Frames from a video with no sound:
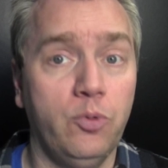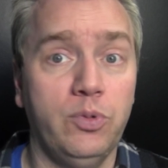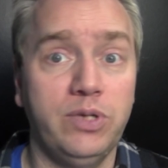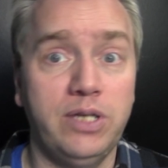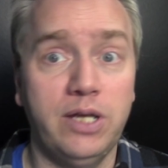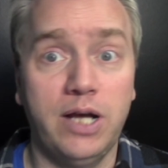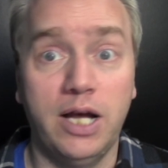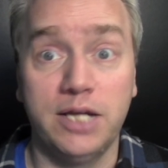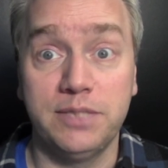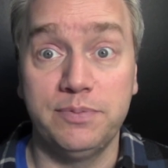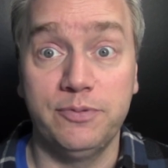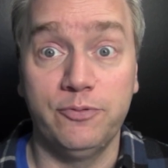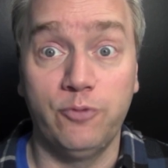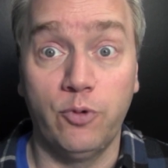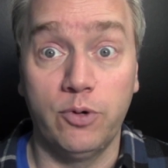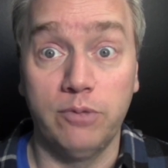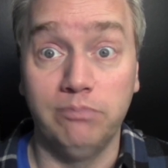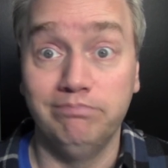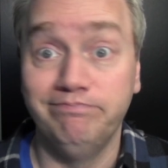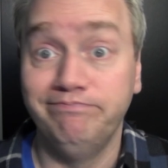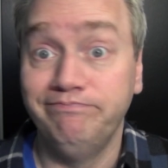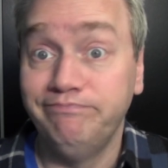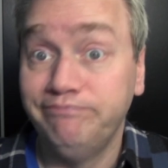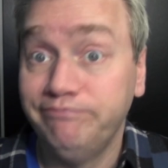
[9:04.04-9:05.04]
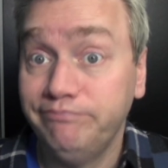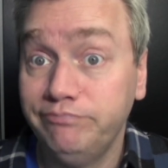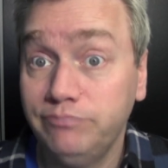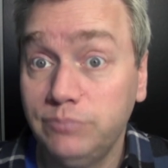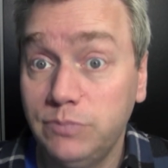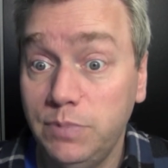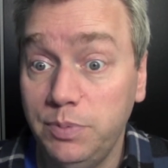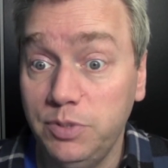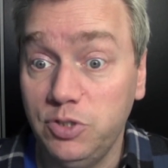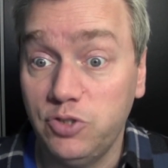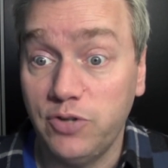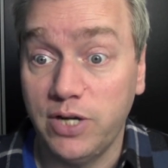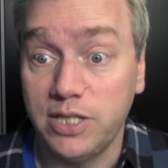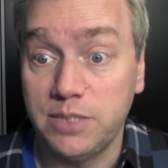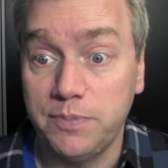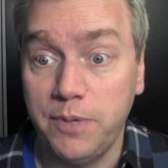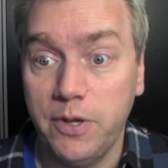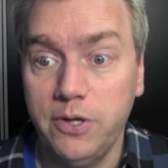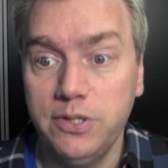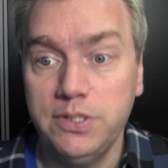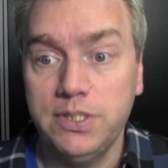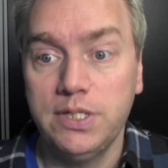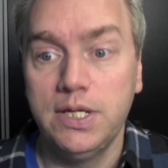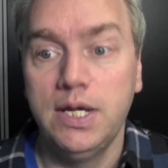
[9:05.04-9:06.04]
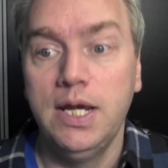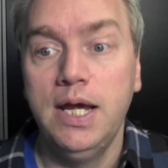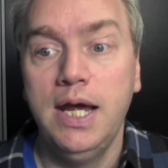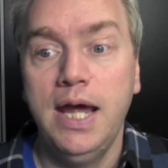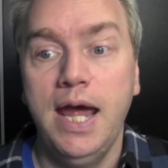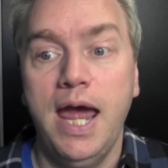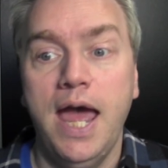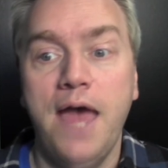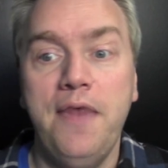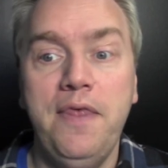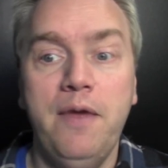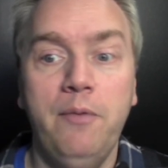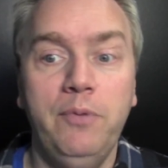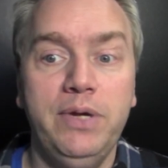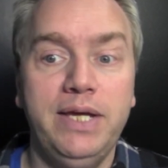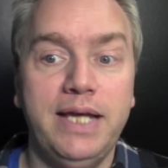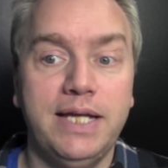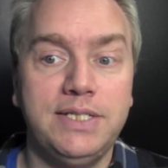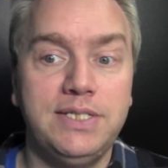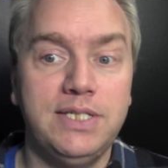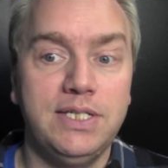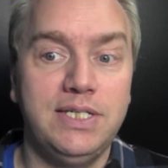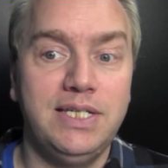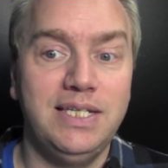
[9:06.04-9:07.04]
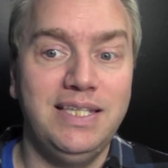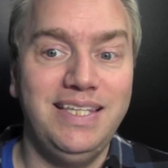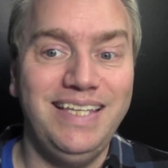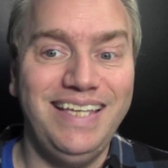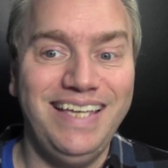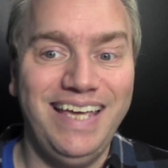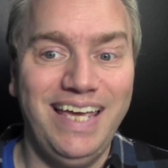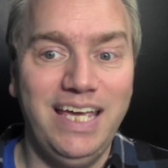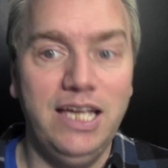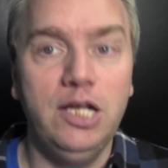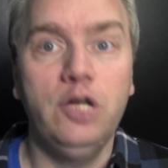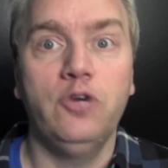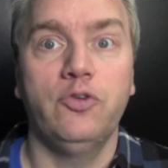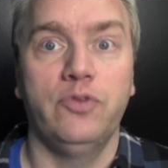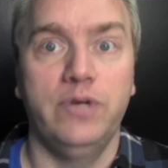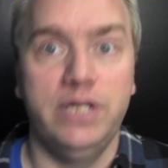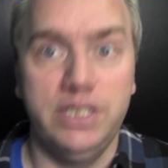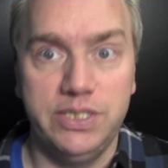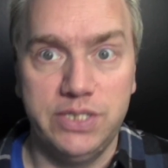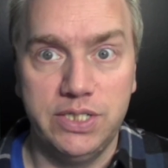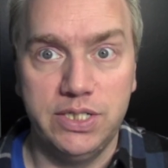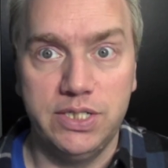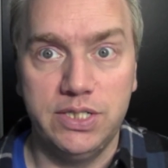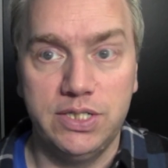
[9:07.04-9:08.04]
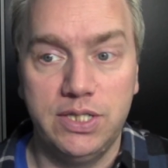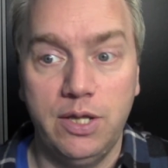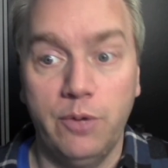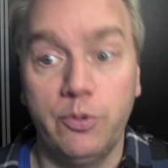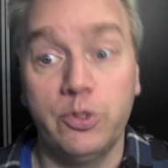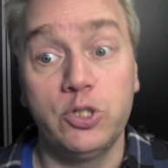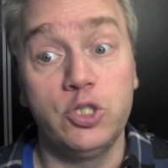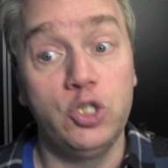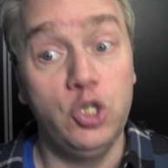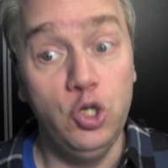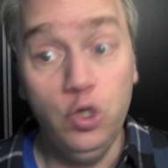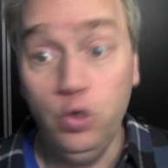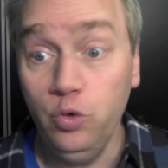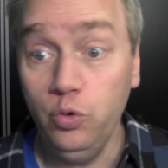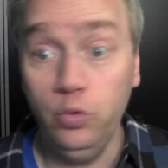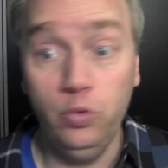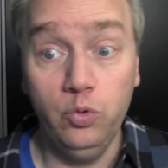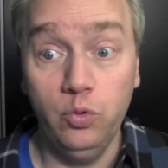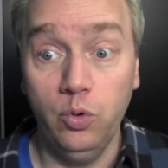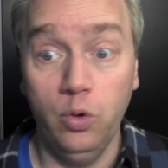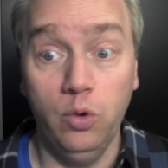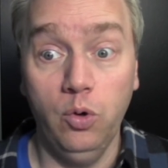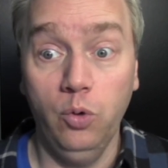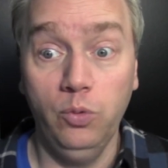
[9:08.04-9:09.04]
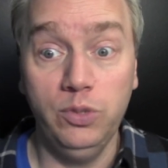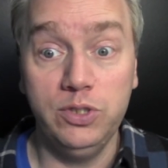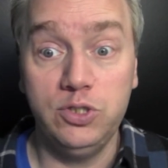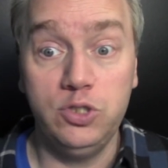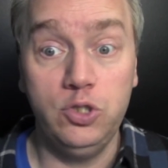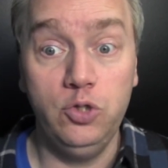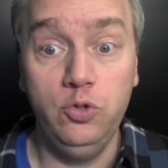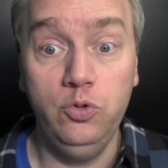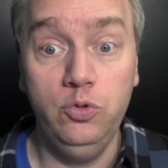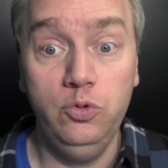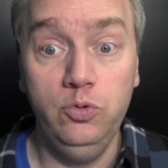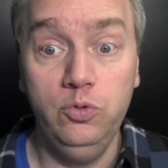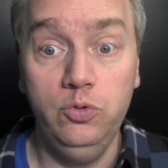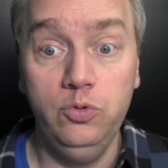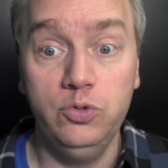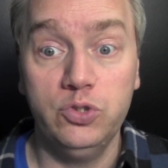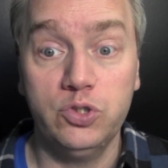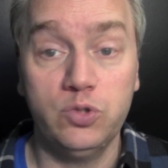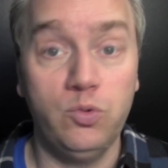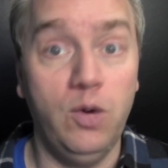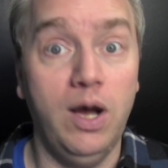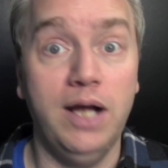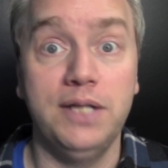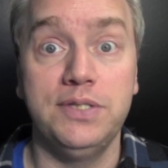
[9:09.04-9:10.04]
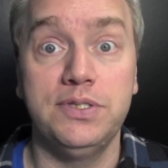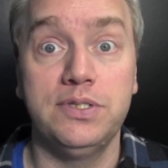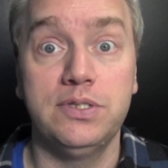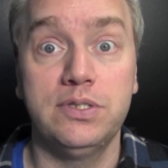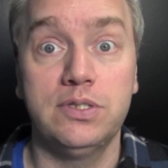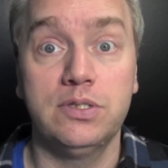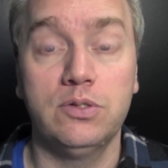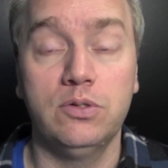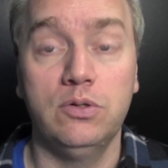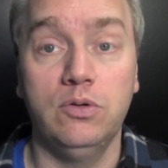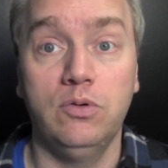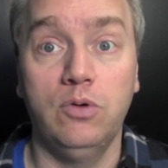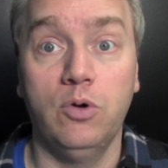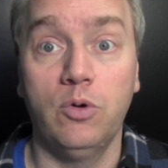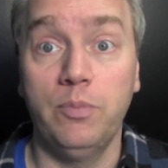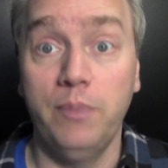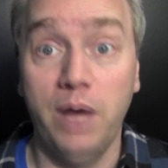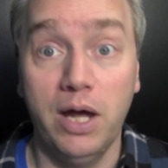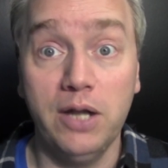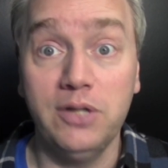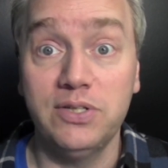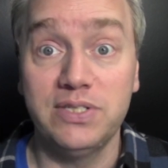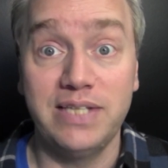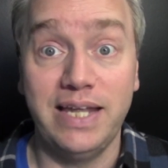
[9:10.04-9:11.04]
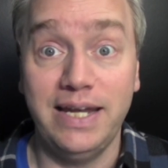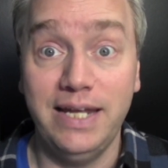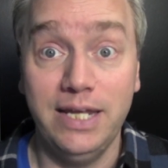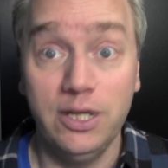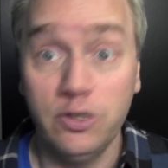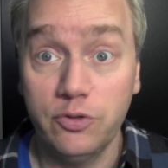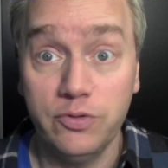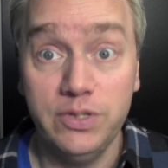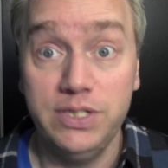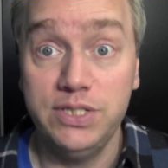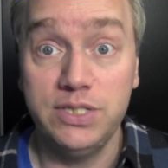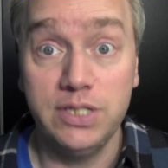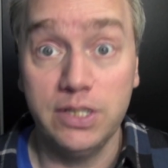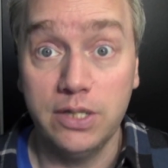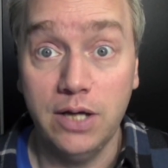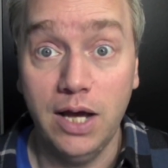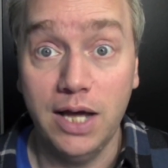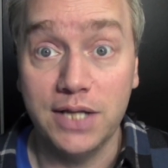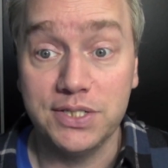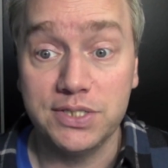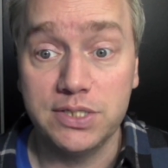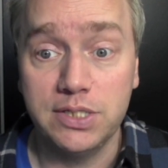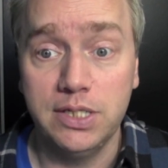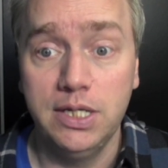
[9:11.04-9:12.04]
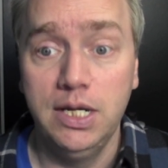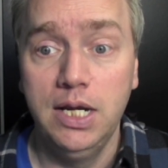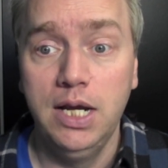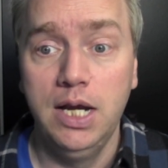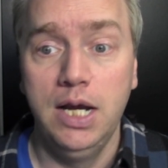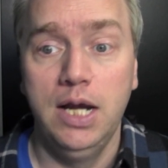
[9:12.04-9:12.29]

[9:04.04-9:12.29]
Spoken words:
what they cost before, to be transparent. And then we get to the increases. There were only two squads or models that increased in cost.